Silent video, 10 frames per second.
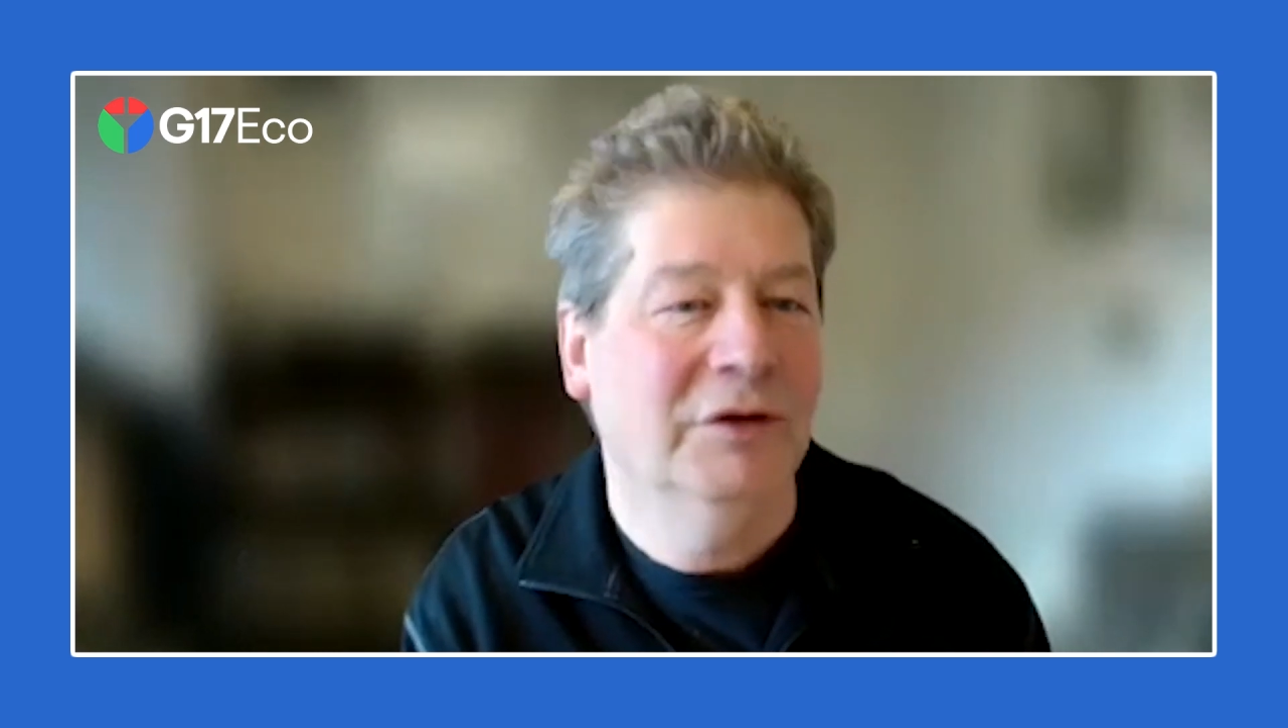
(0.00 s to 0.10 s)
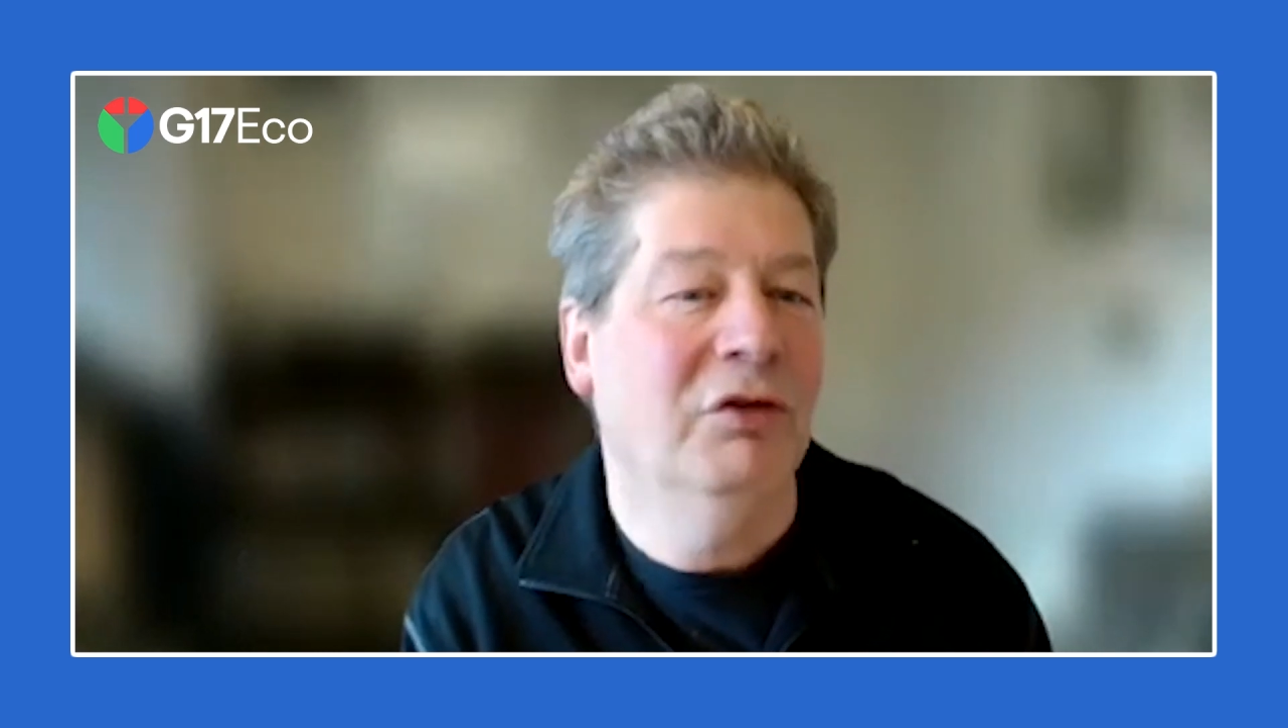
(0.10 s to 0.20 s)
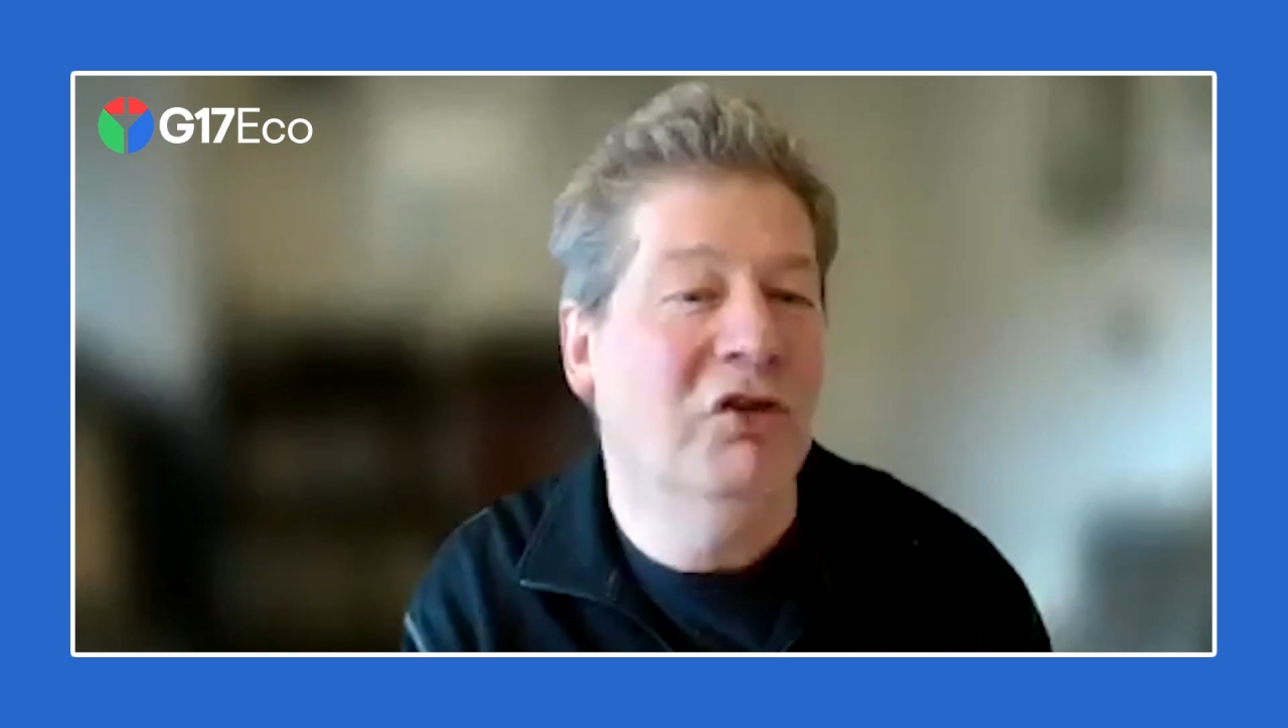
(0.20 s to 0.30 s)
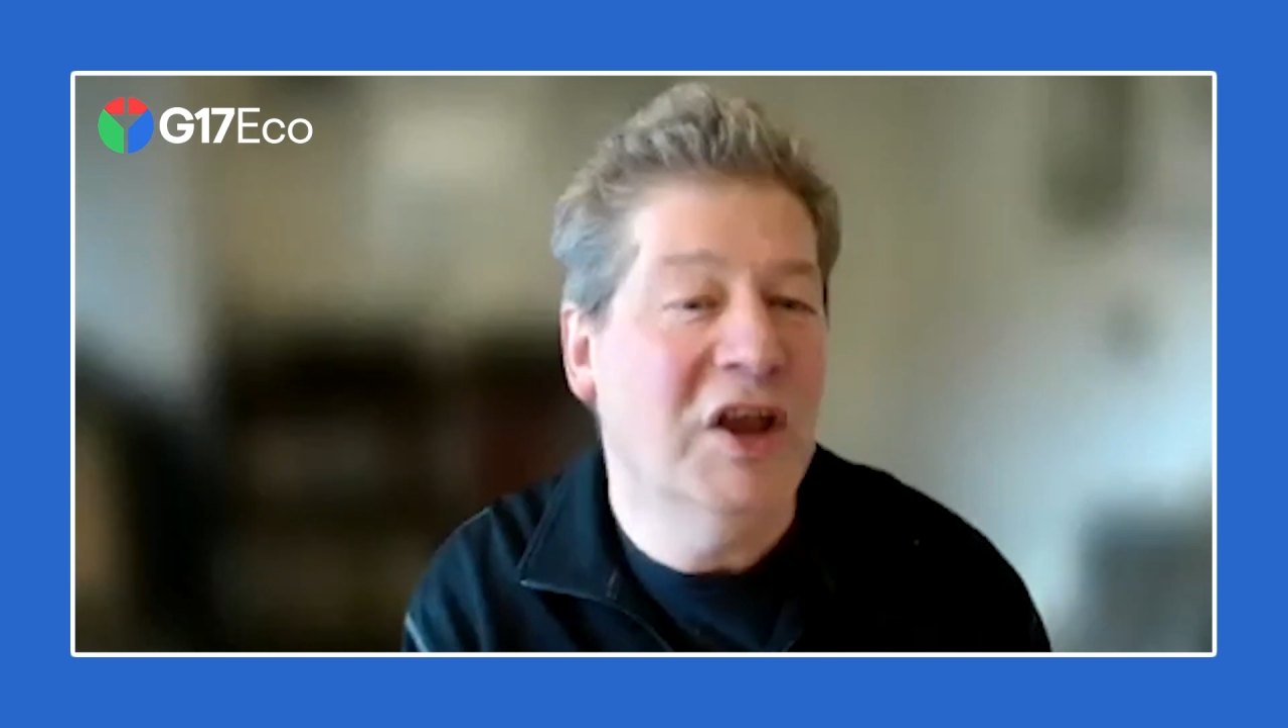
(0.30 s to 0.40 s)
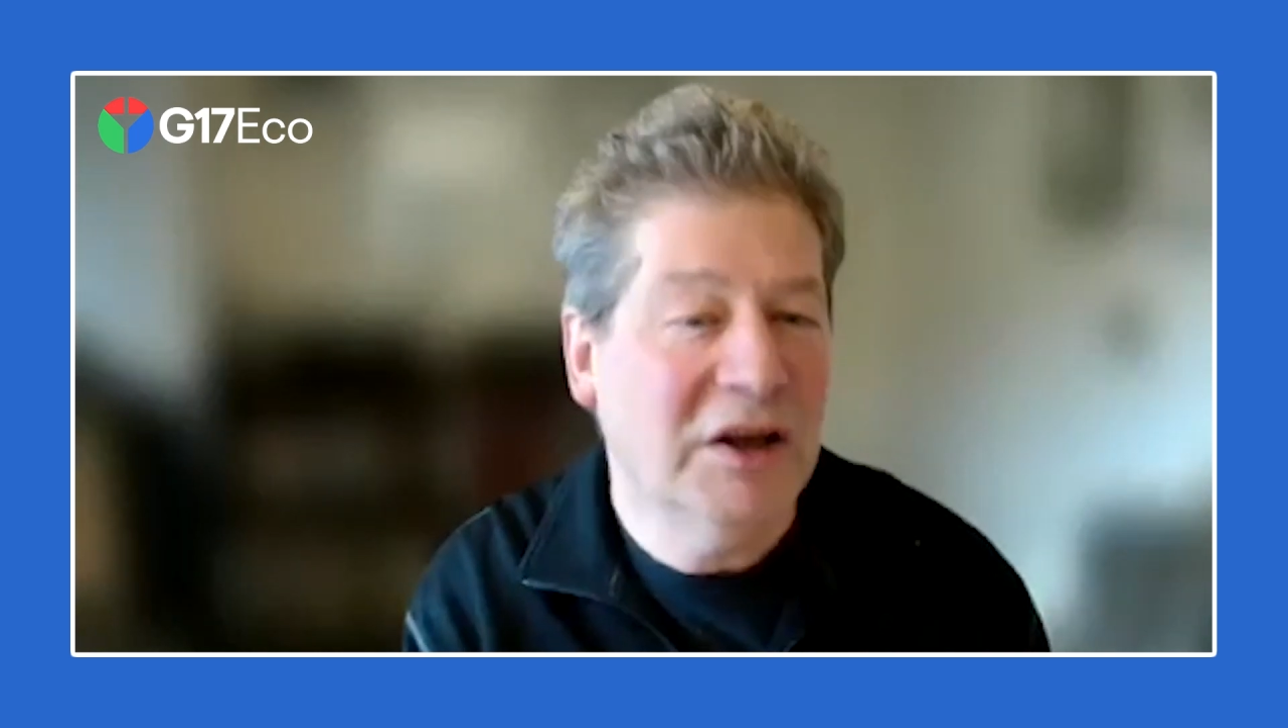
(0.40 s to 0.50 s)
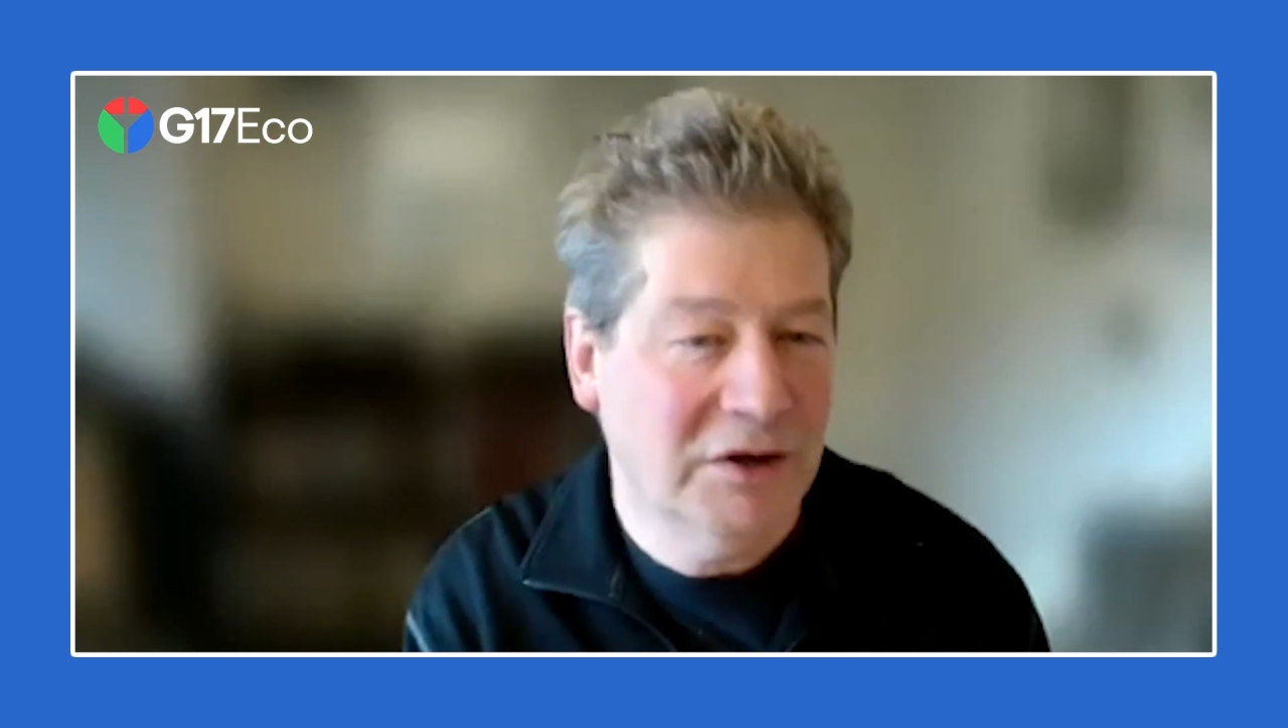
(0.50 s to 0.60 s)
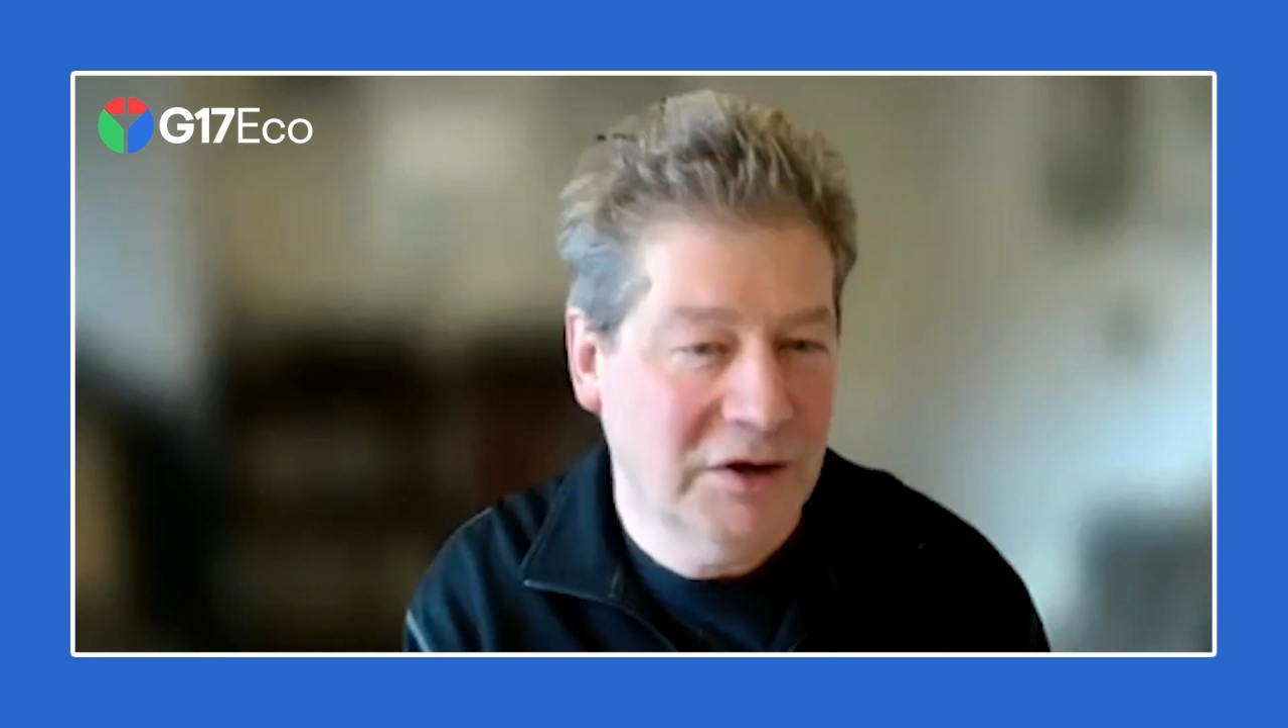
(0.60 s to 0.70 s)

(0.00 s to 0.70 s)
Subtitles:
They can